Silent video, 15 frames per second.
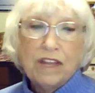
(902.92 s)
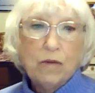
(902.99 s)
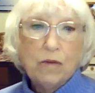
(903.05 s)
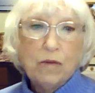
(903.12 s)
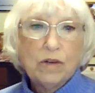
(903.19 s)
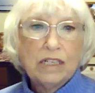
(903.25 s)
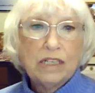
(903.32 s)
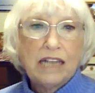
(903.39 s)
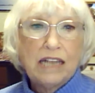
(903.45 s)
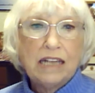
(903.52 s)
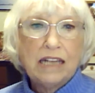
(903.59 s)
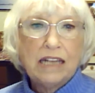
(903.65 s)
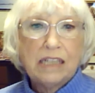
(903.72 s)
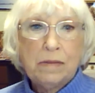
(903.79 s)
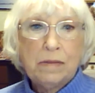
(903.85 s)
were
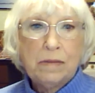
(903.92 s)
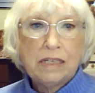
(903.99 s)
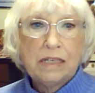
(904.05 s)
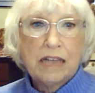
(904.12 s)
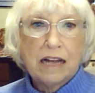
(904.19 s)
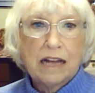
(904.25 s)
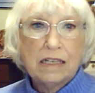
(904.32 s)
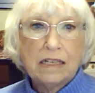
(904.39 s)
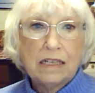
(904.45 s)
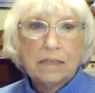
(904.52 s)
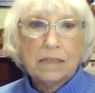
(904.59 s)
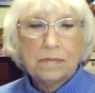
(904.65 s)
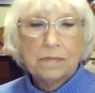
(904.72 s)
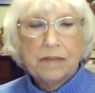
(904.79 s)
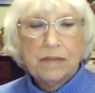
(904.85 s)
state subsidized
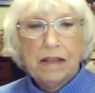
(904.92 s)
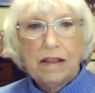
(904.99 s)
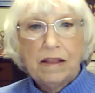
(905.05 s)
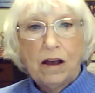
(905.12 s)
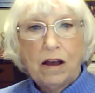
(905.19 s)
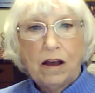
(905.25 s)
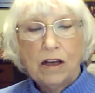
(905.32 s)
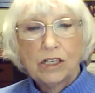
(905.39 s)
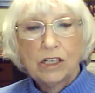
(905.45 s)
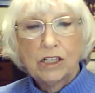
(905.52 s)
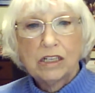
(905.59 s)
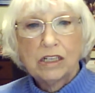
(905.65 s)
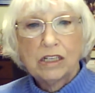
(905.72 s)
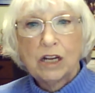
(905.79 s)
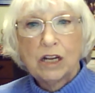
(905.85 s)
in the
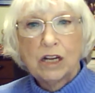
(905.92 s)
auction.